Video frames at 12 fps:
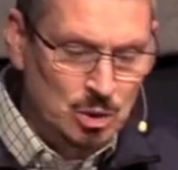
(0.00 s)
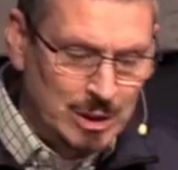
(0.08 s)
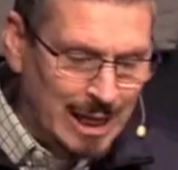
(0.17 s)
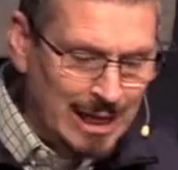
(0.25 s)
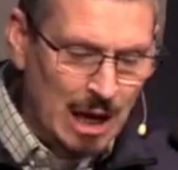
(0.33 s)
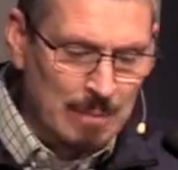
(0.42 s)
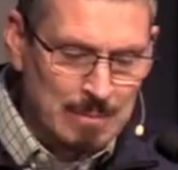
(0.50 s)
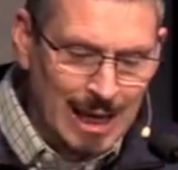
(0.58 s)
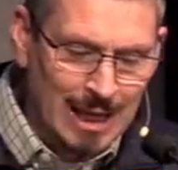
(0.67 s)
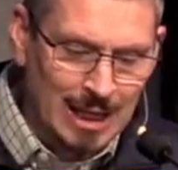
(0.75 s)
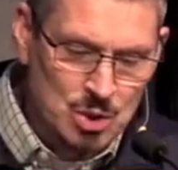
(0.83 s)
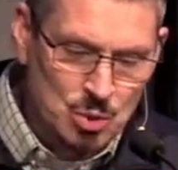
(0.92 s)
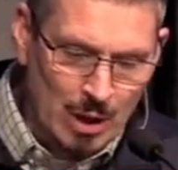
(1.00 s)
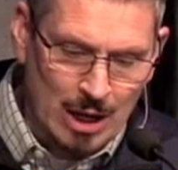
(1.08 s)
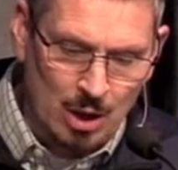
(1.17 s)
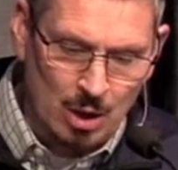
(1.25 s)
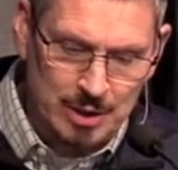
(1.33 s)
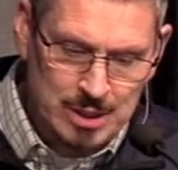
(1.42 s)
You cannot manage
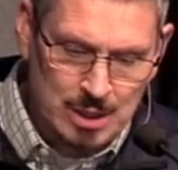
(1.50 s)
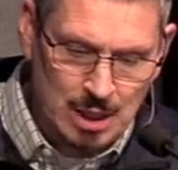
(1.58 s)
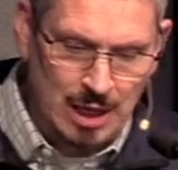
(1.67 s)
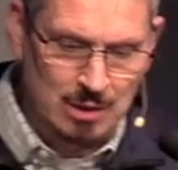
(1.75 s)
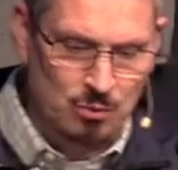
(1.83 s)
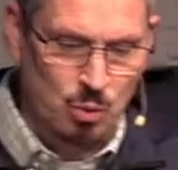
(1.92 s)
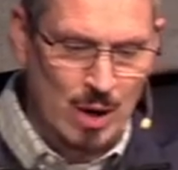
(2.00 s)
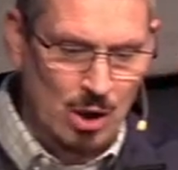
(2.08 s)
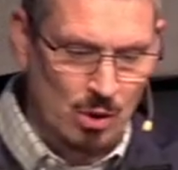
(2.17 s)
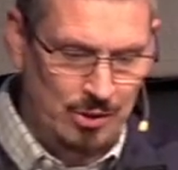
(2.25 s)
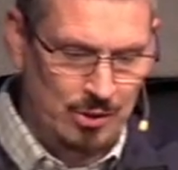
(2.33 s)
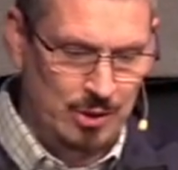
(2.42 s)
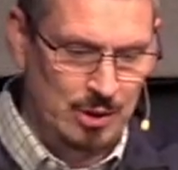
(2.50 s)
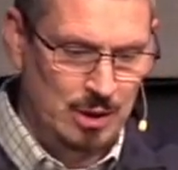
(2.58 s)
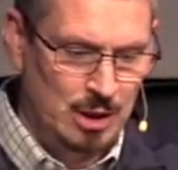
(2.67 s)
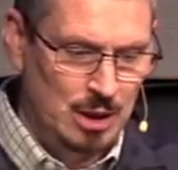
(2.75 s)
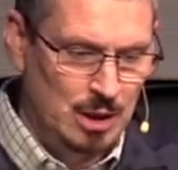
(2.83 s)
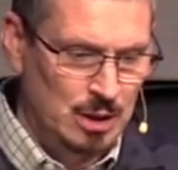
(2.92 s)
well this kind of wealth
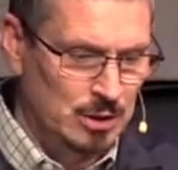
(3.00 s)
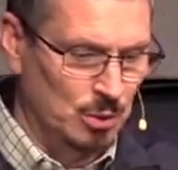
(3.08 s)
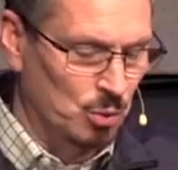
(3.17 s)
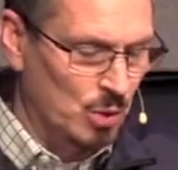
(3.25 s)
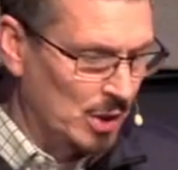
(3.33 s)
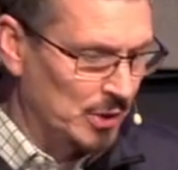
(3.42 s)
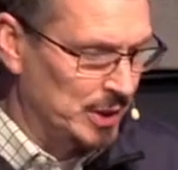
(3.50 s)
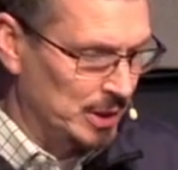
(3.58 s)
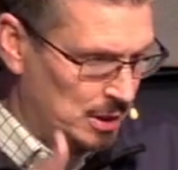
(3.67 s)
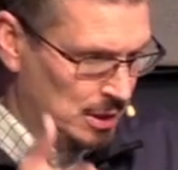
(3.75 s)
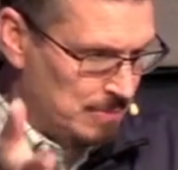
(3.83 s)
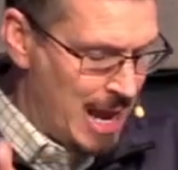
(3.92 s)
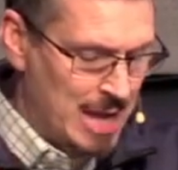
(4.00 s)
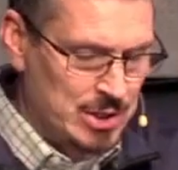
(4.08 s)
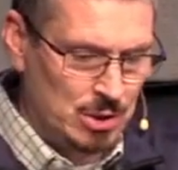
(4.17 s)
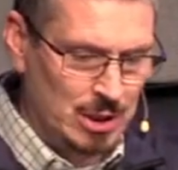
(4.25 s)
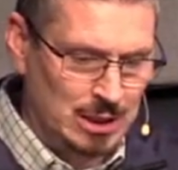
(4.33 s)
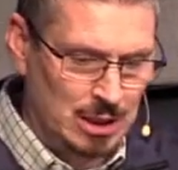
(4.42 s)
the wealth that this
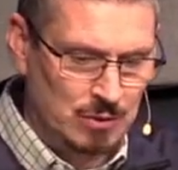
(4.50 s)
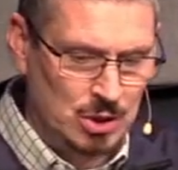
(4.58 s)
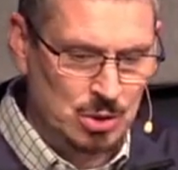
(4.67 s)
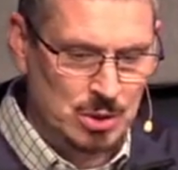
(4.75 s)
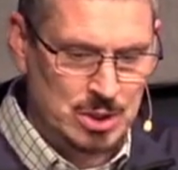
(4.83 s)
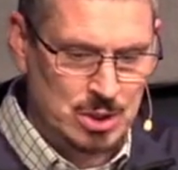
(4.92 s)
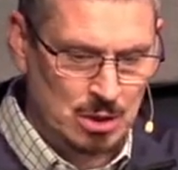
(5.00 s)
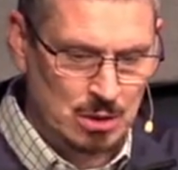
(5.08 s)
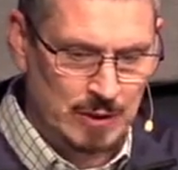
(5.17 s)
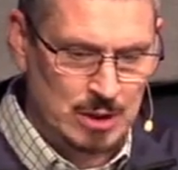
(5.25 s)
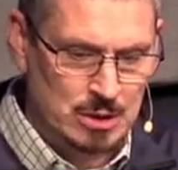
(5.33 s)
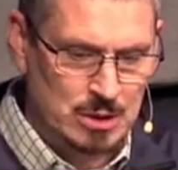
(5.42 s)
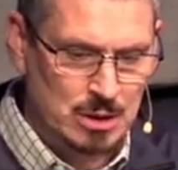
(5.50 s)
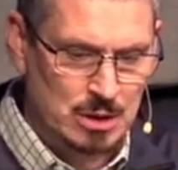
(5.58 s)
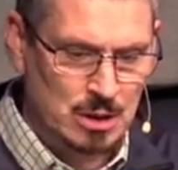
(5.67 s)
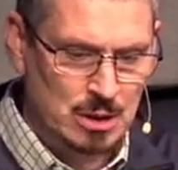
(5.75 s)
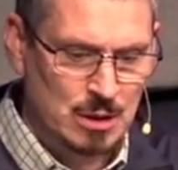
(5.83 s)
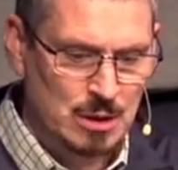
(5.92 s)
master had given to his servants.